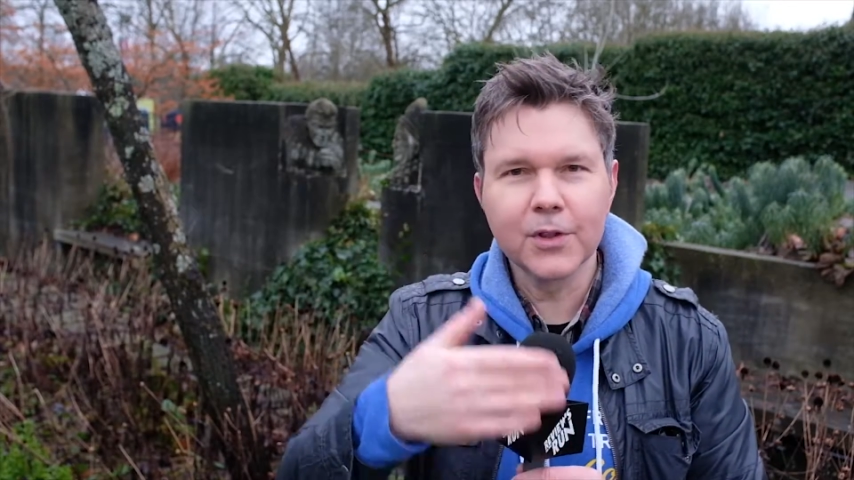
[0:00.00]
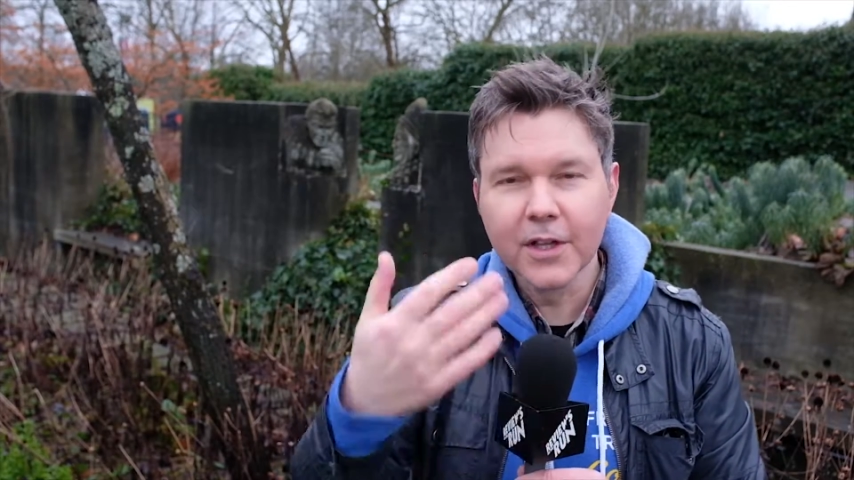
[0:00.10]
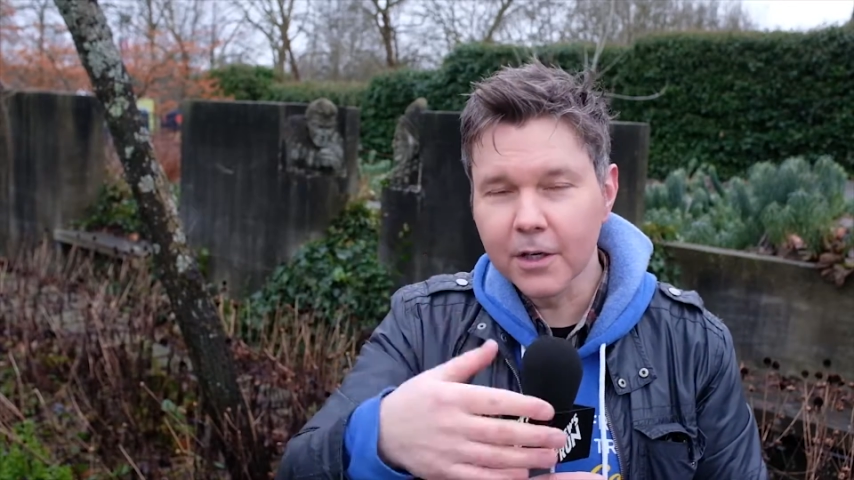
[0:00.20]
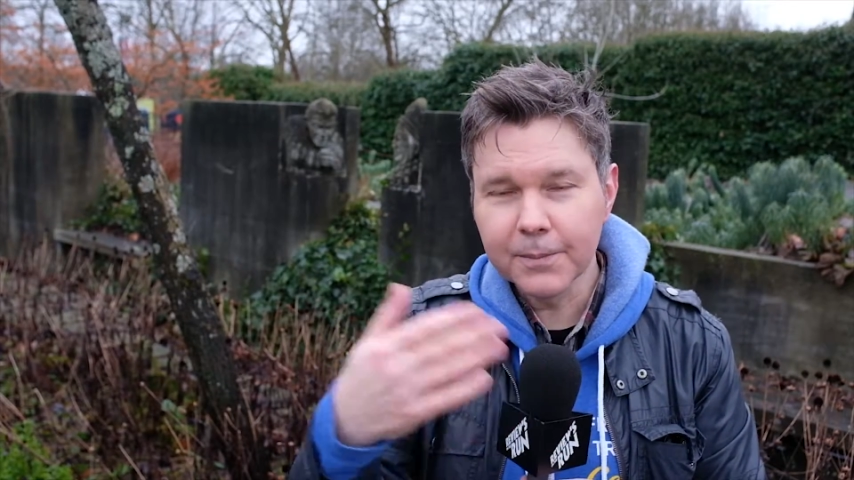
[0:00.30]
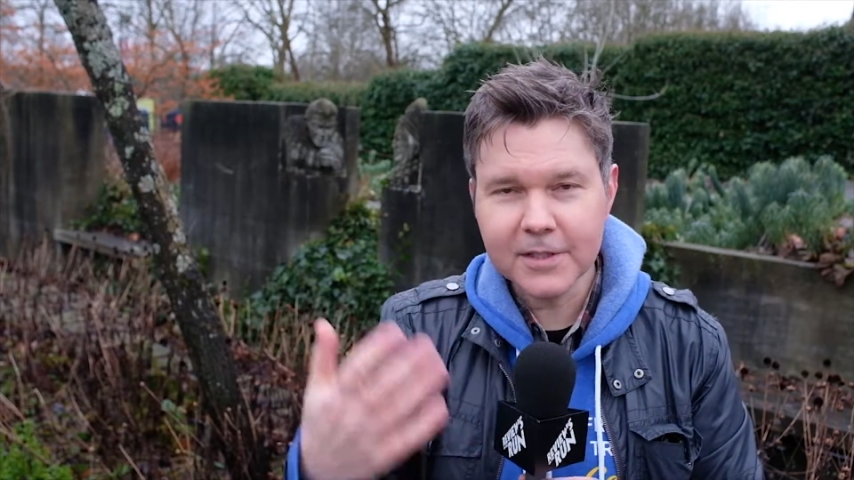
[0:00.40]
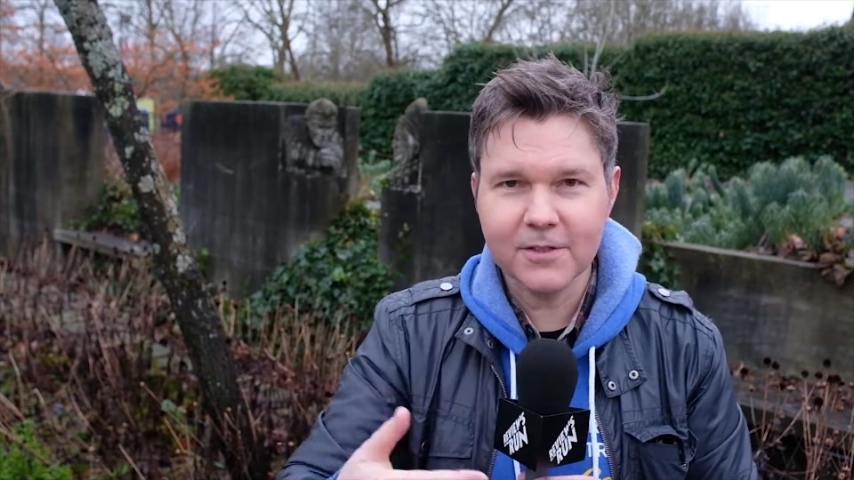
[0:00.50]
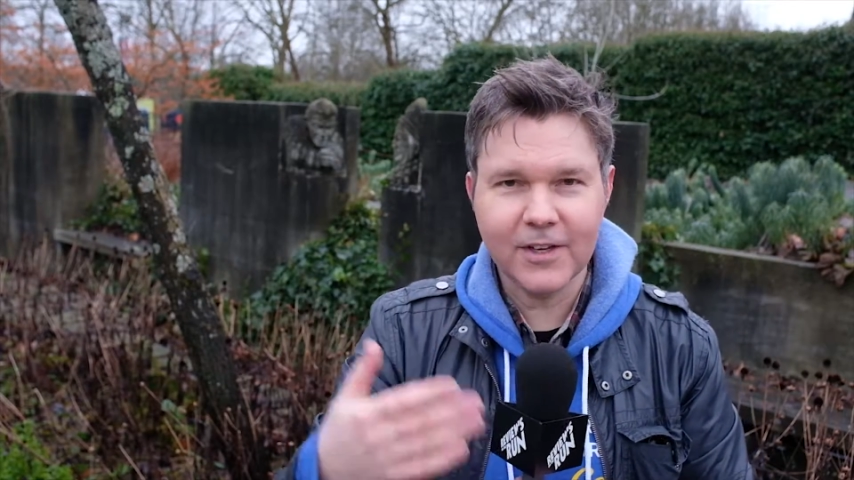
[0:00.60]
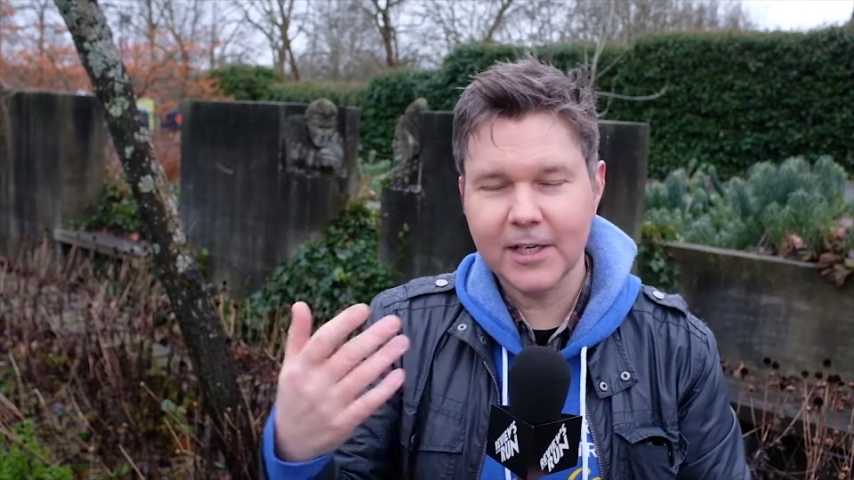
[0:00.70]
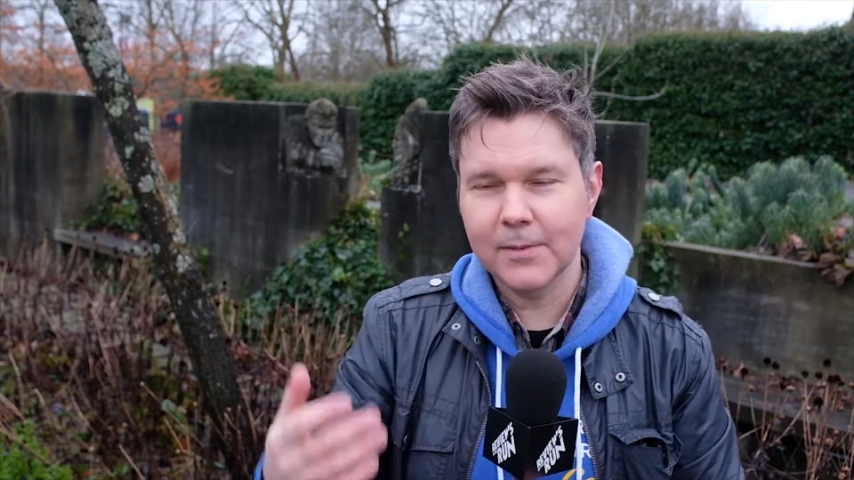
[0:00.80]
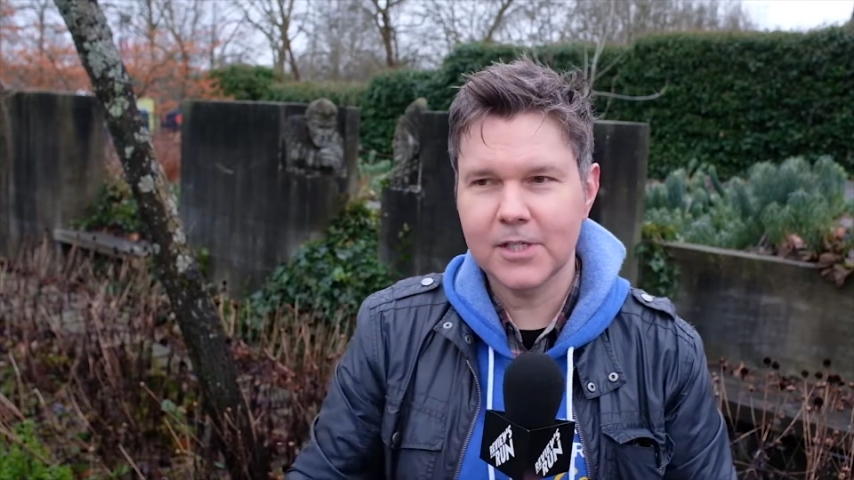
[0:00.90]
little bits of
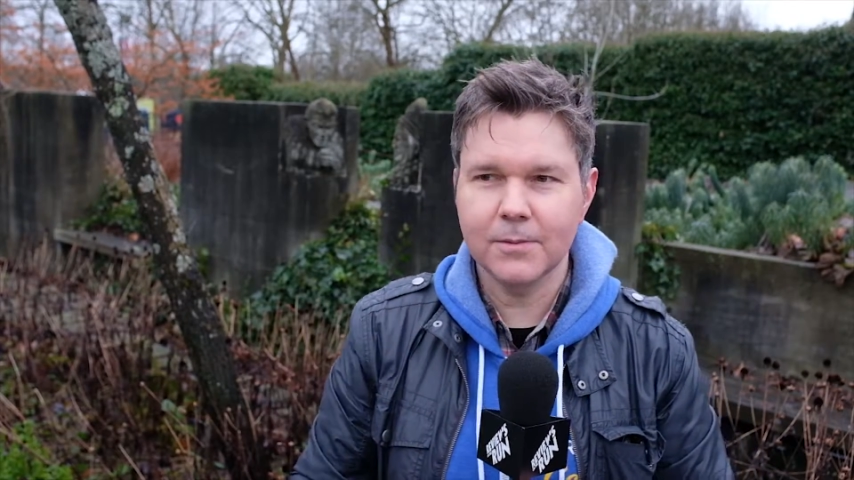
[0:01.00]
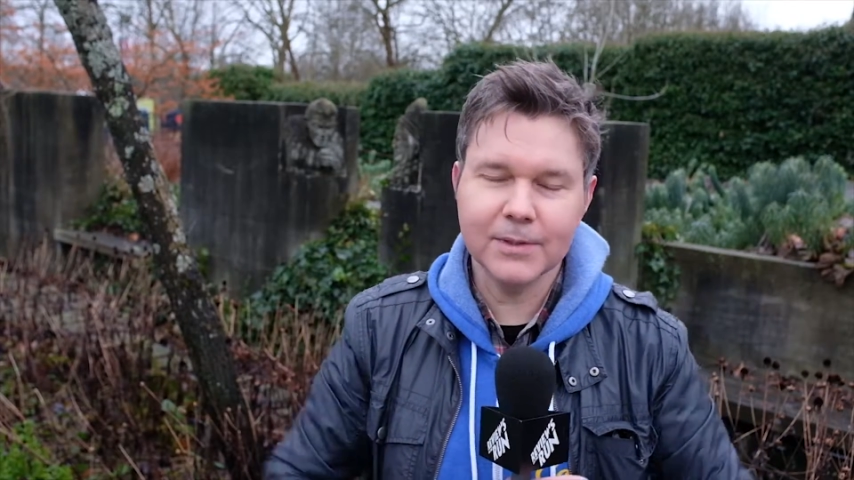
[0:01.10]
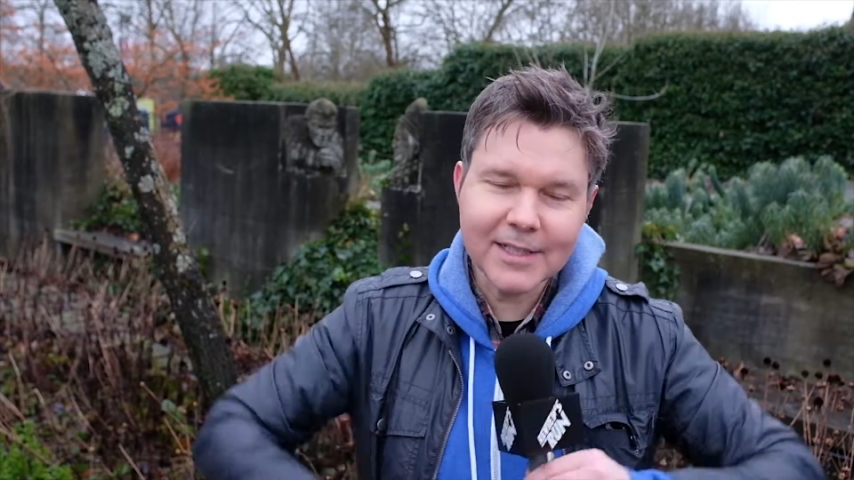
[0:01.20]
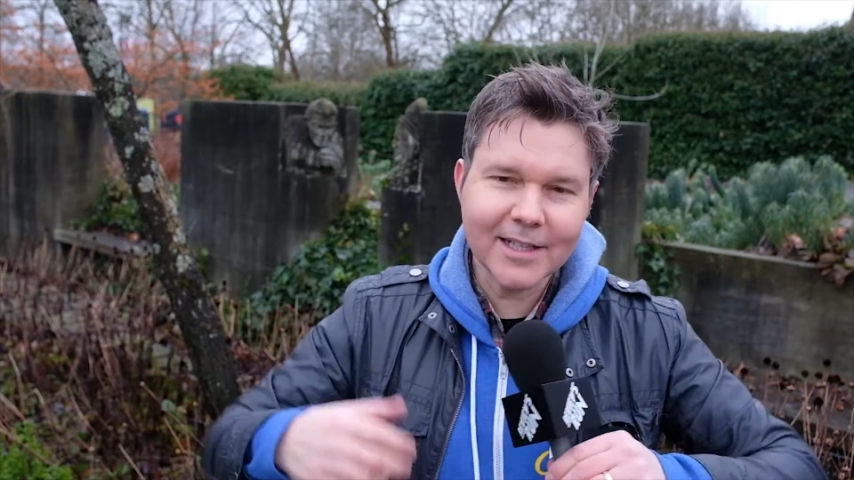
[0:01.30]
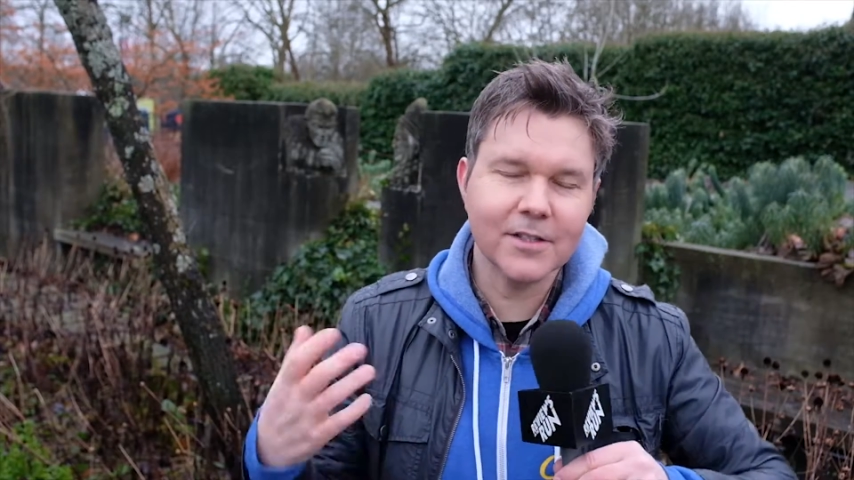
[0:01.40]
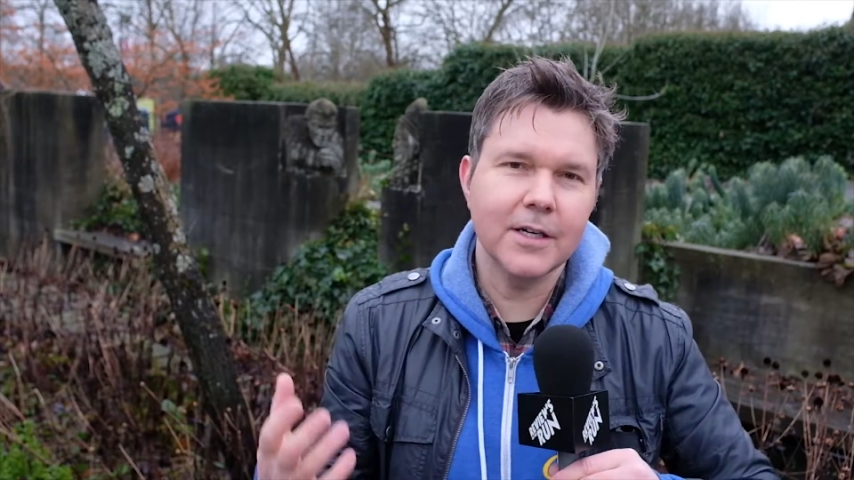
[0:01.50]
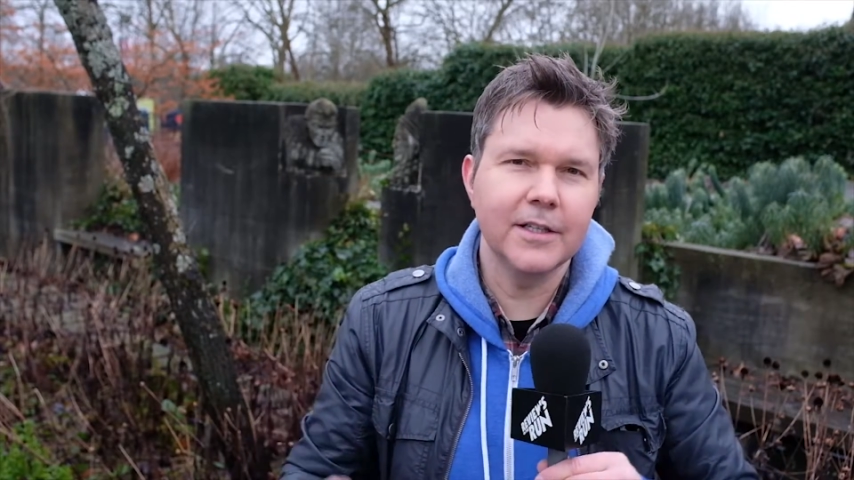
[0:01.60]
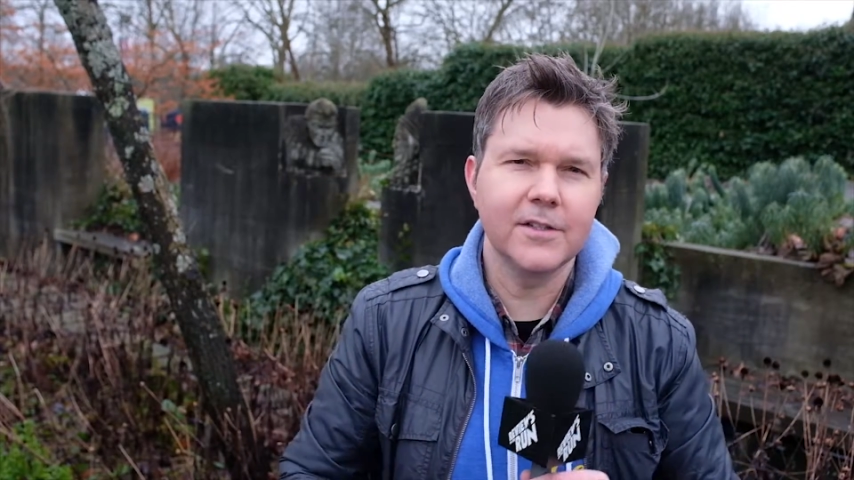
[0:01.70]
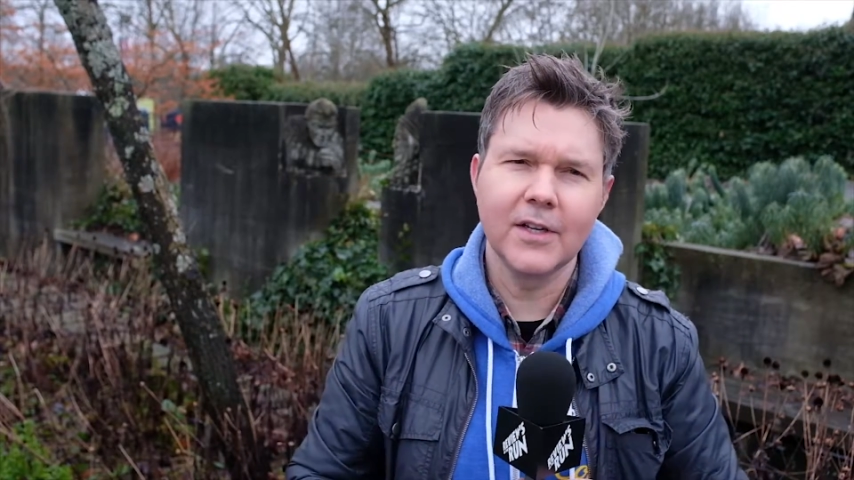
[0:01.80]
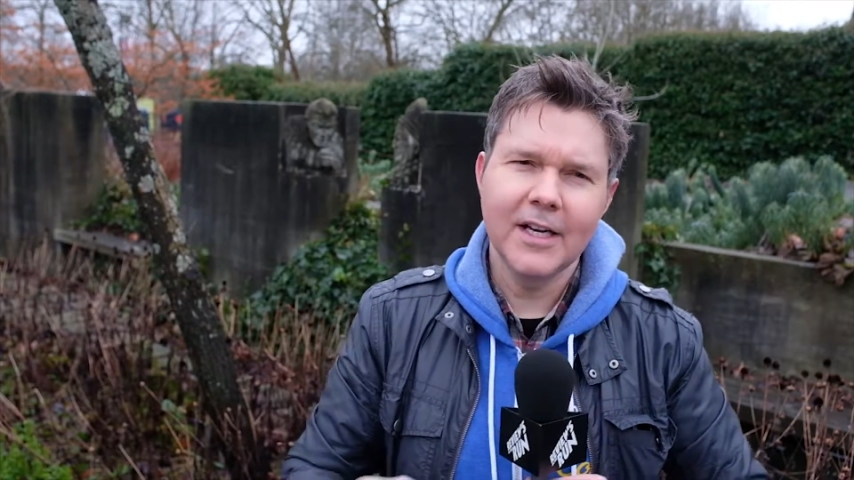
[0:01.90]
animation, but not
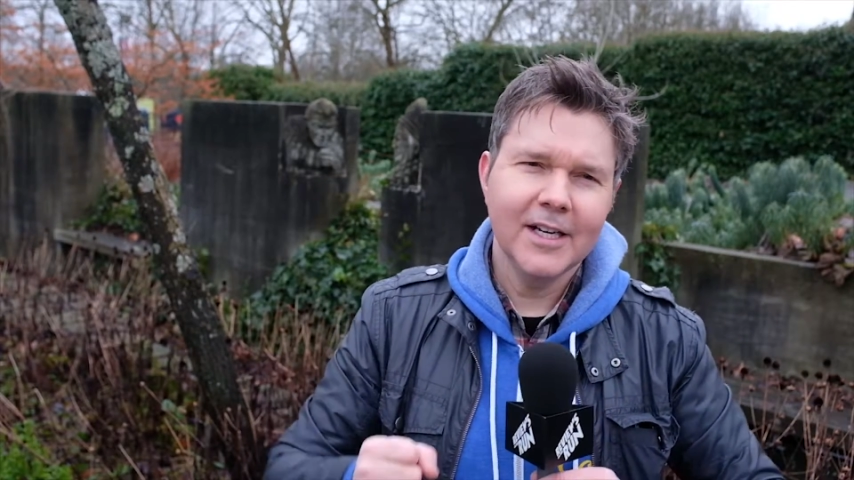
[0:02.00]
tons.